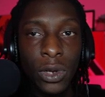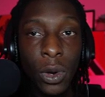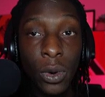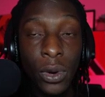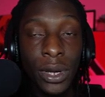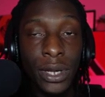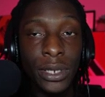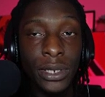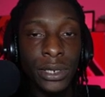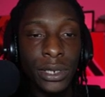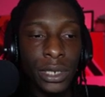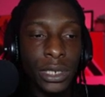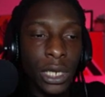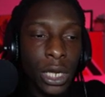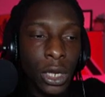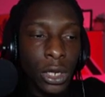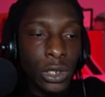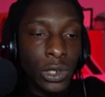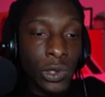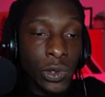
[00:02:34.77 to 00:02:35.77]
tokens
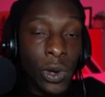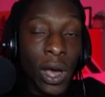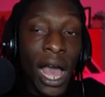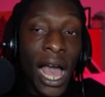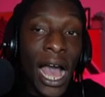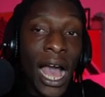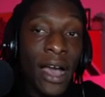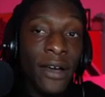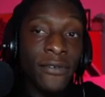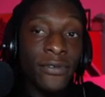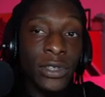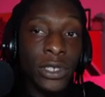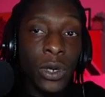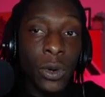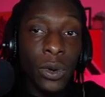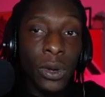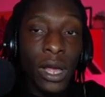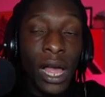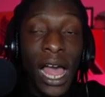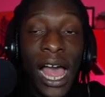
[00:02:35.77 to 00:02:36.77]
to have
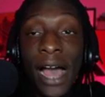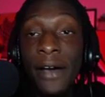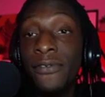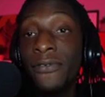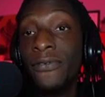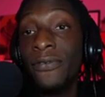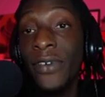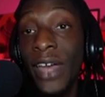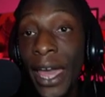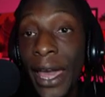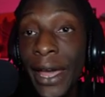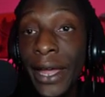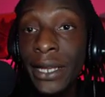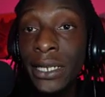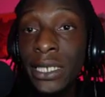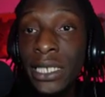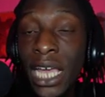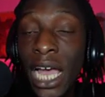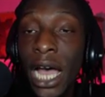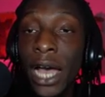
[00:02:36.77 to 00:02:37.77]
to have
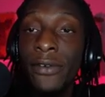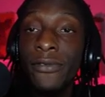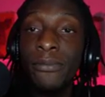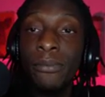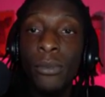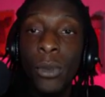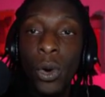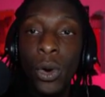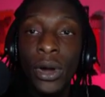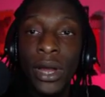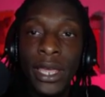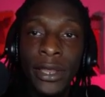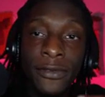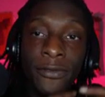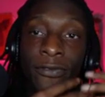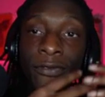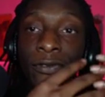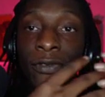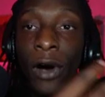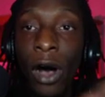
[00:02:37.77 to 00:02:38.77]
fans have more
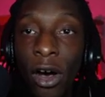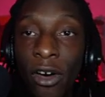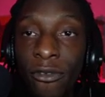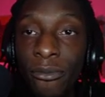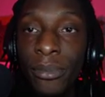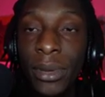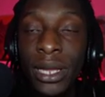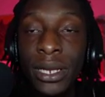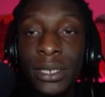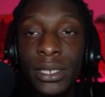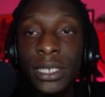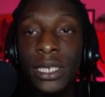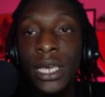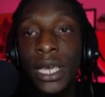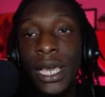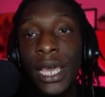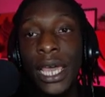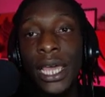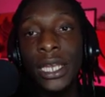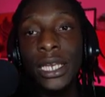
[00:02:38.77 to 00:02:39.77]
involvement
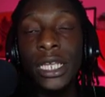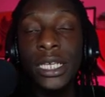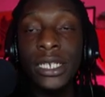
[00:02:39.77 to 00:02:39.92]
in